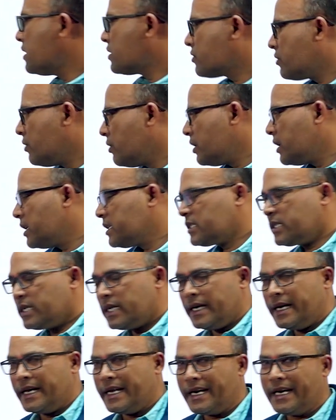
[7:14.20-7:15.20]
is called as a
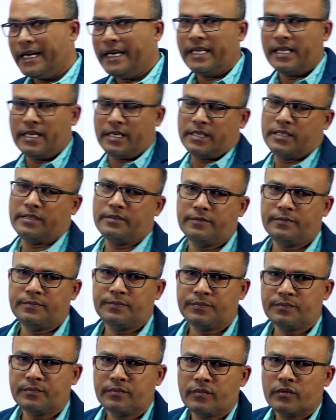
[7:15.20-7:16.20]
gradient.
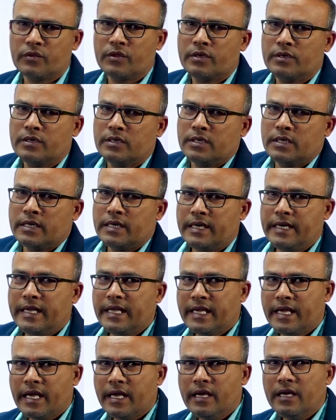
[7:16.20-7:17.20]

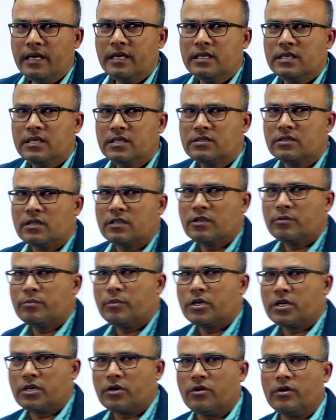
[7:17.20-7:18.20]
Decay is nothing
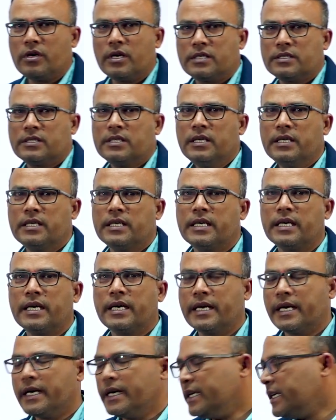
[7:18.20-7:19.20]
but called as a
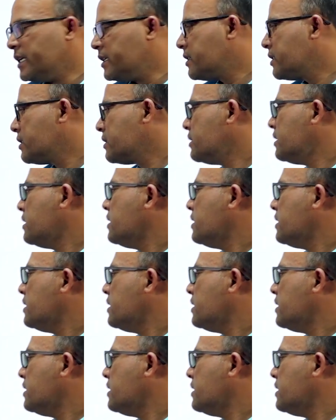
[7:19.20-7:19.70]
gradient.